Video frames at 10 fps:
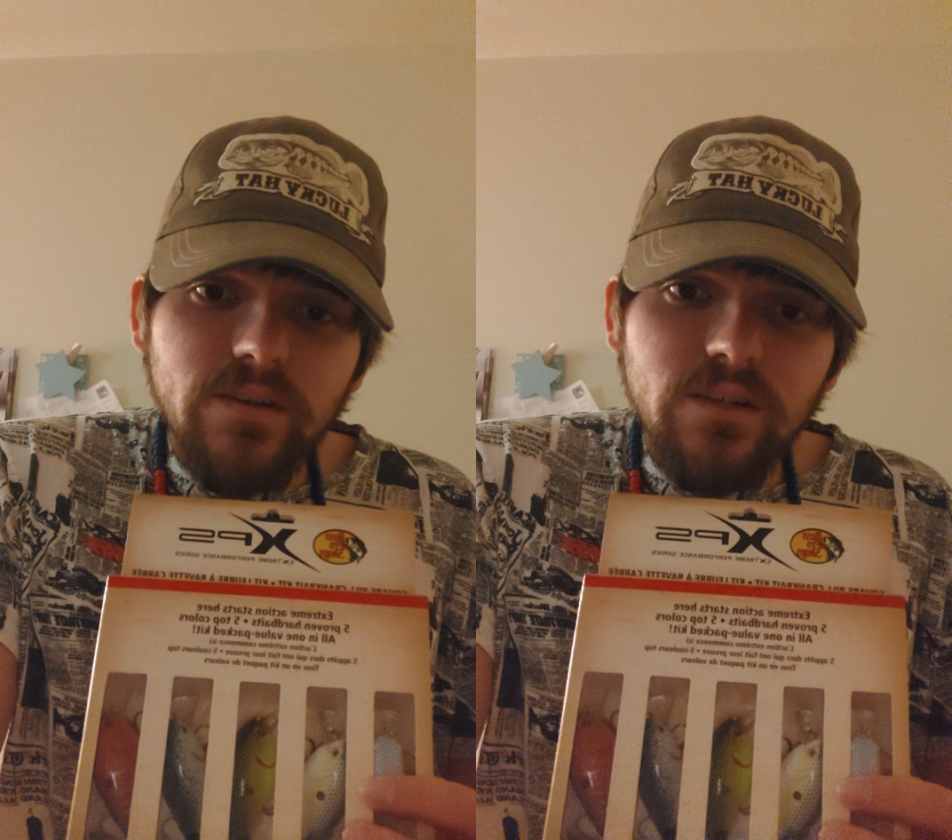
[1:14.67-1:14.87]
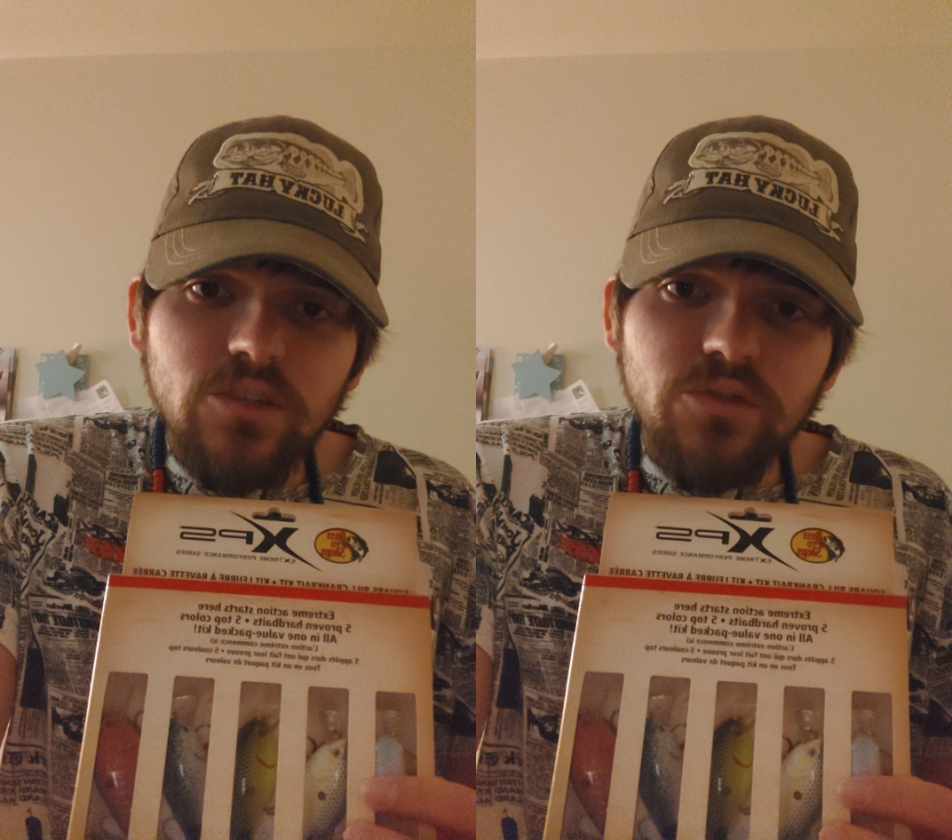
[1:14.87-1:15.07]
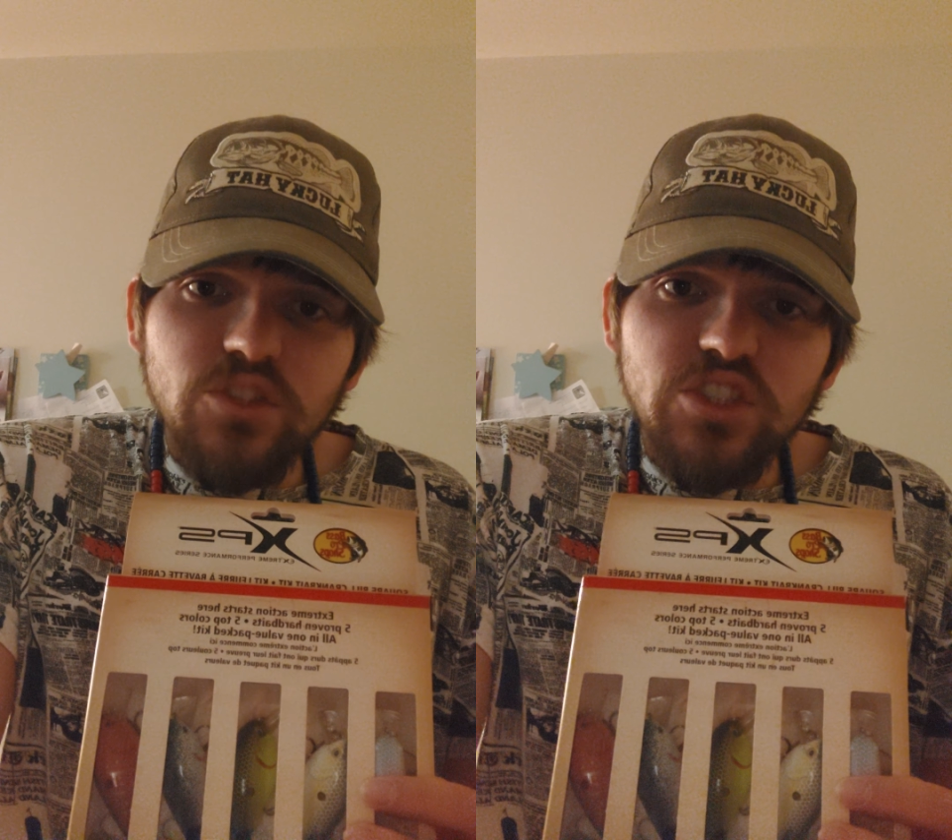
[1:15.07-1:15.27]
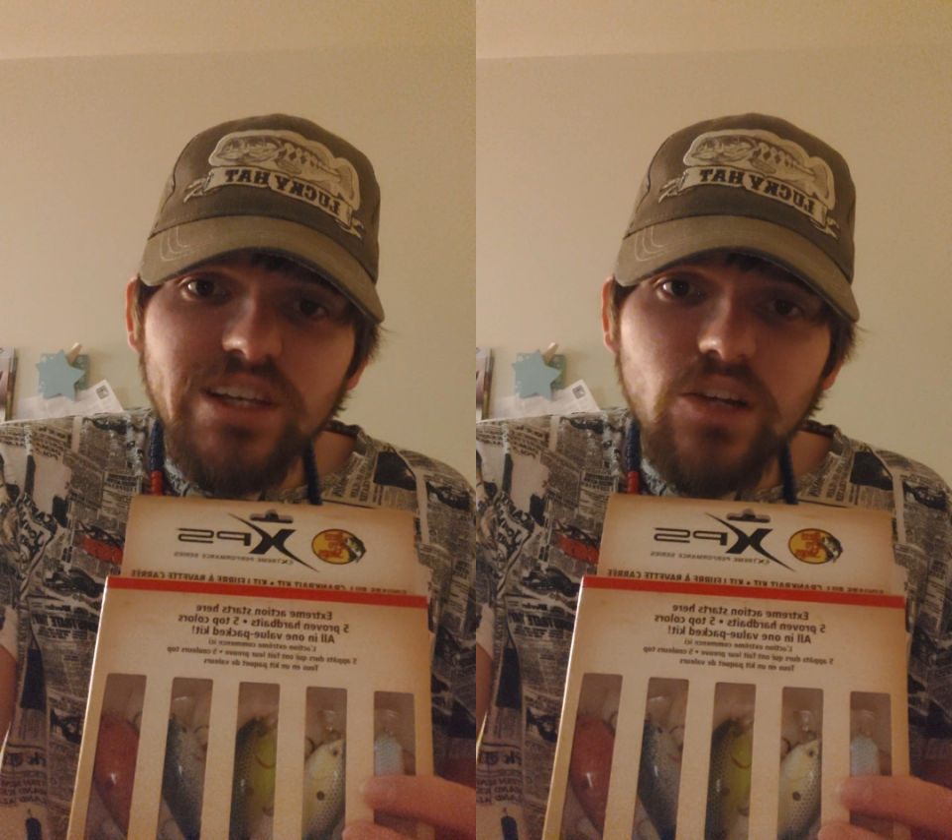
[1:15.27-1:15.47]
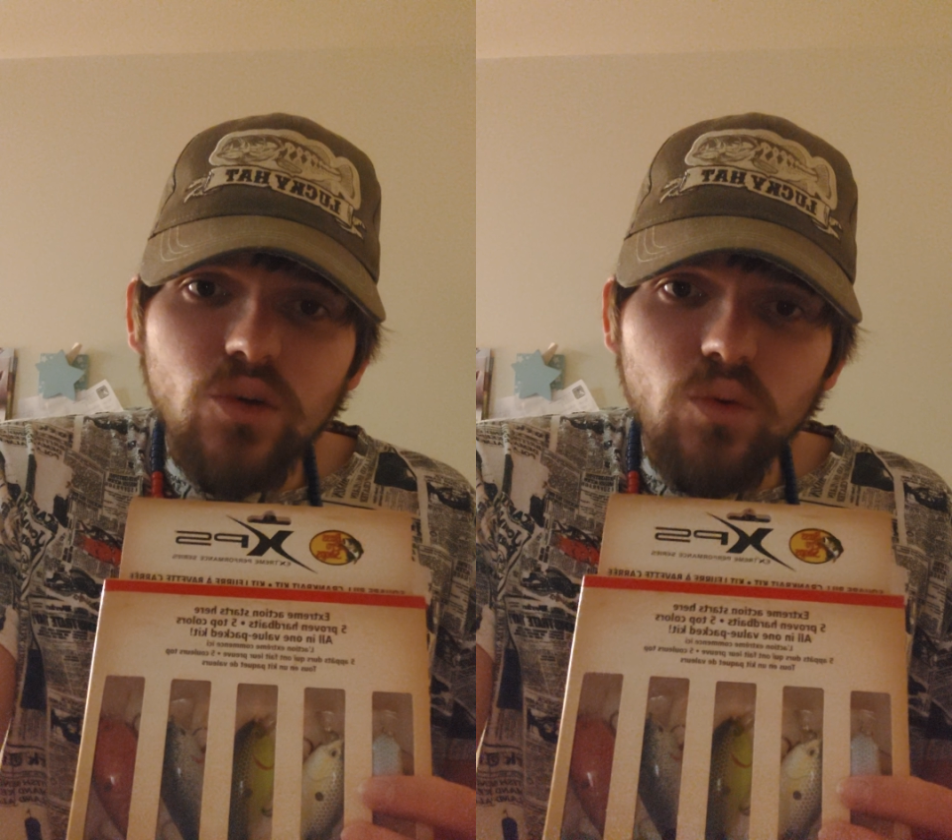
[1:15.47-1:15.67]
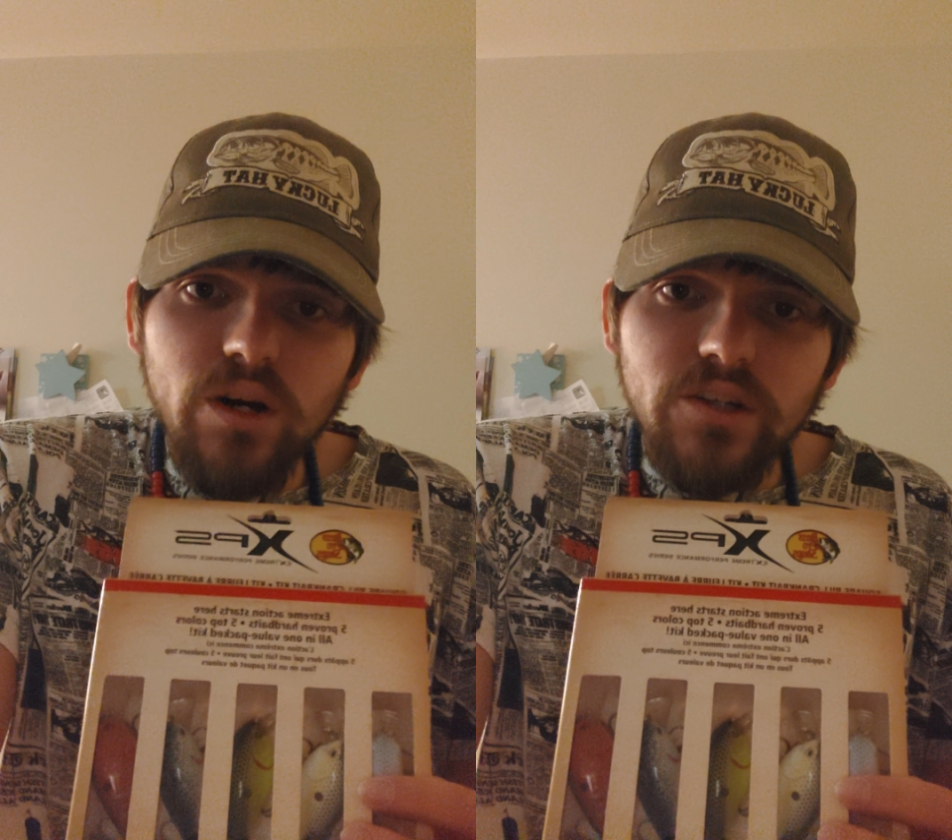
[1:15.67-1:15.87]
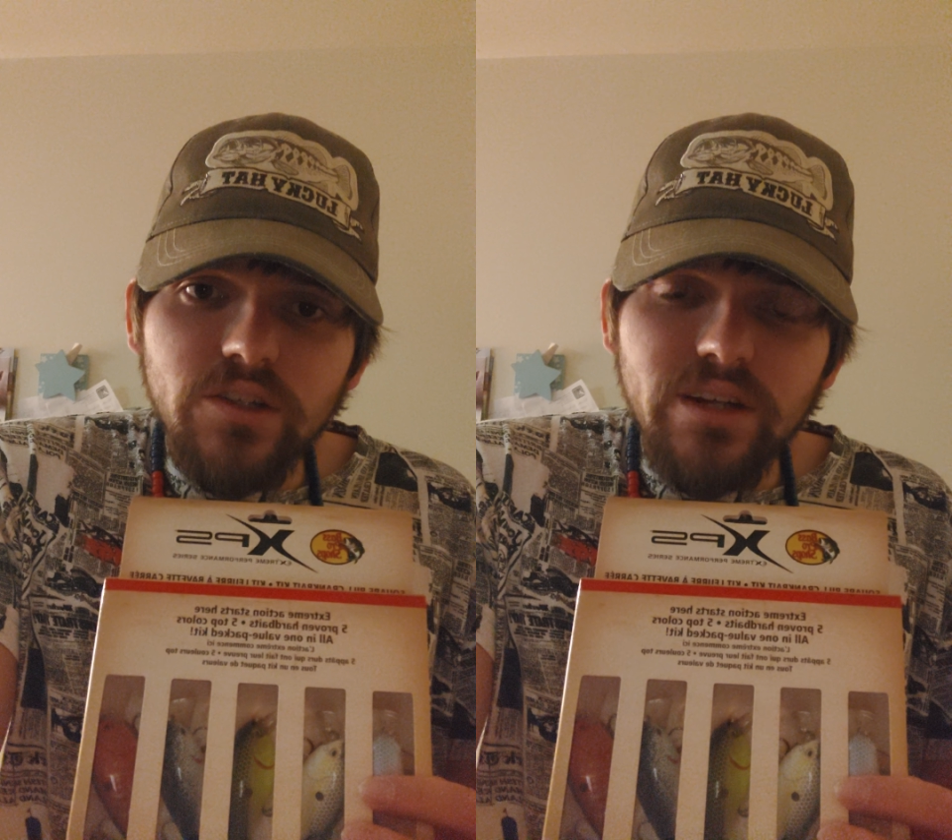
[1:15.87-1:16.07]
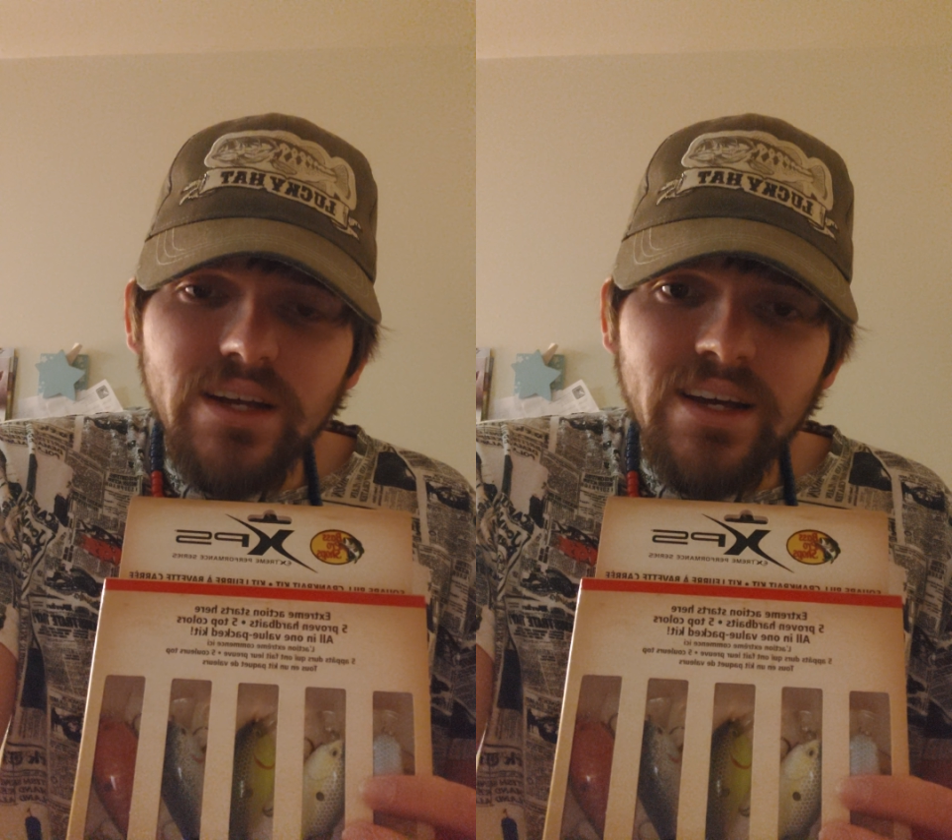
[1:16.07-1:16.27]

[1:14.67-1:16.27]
it's for shallow water,